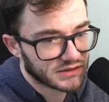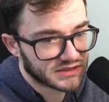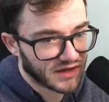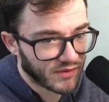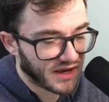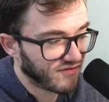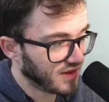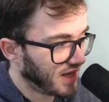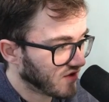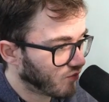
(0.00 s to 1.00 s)
So here we have it,
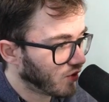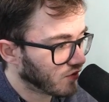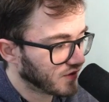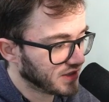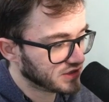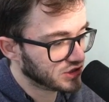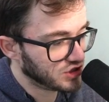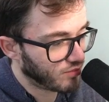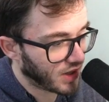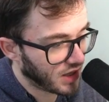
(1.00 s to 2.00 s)
the Espeon on
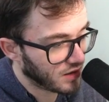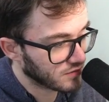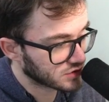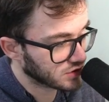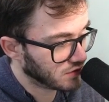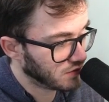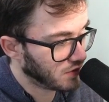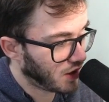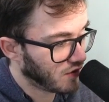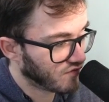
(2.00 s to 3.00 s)
TCG Player. So
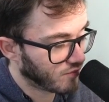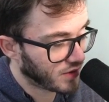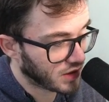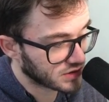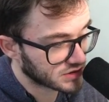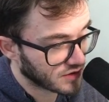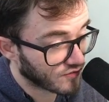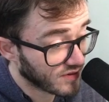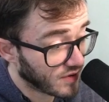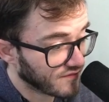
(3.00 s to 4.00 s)
over the past
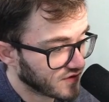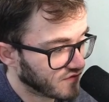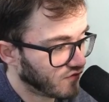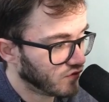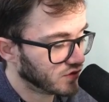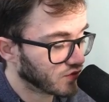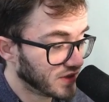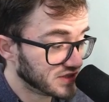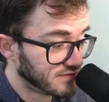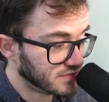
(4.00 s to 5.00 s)
3 months, it's fallen
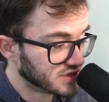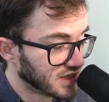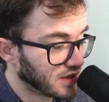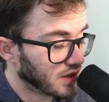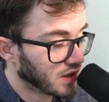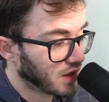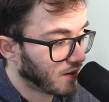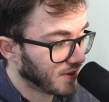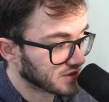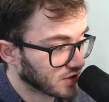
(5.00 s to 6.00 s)
27%.
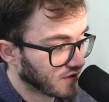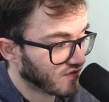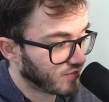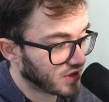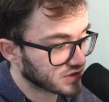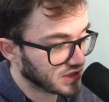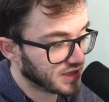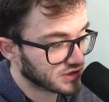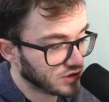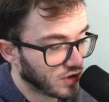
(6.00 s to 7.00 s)
But let's look over the past
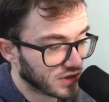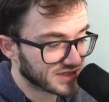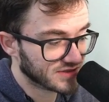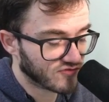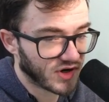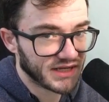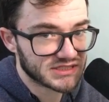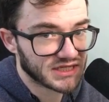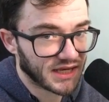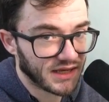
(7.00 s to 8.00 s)
year so you guys can really
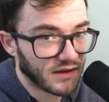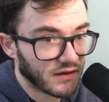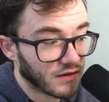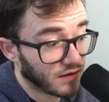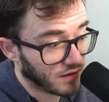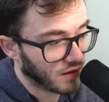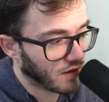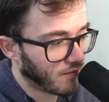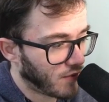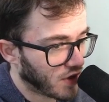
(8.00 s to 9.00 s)
see
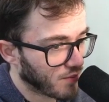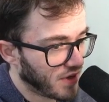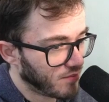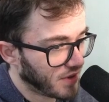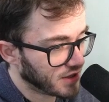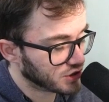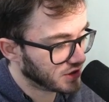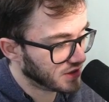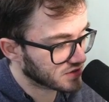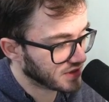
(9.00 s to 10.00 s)
market manipulation
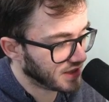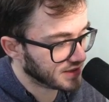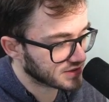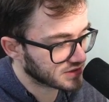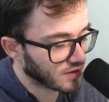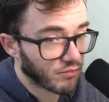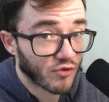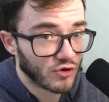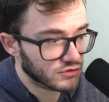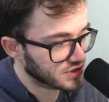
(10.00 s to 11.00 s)
in its
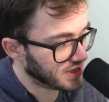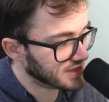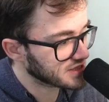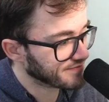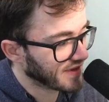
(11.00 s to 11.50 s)
process.